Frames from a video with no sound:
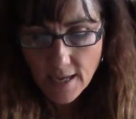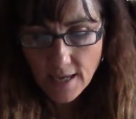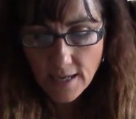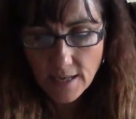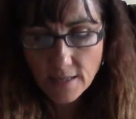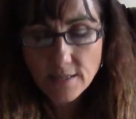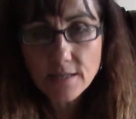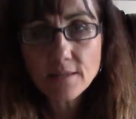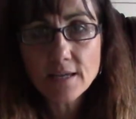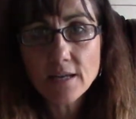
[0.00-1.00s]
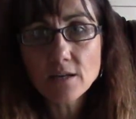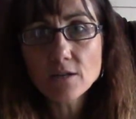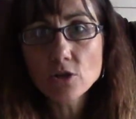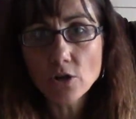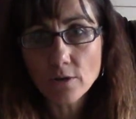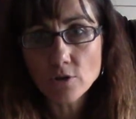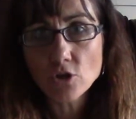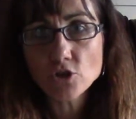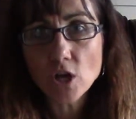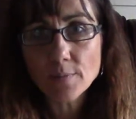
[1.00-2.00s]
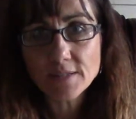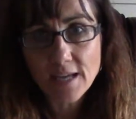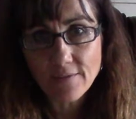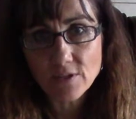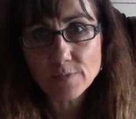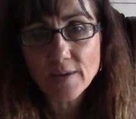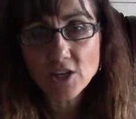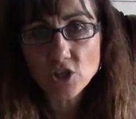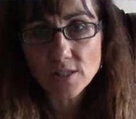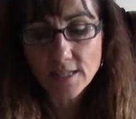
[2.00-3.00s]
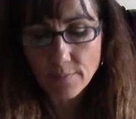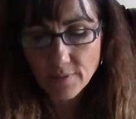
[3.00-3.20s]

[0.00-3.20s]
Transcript: And then your job is to have inspections done,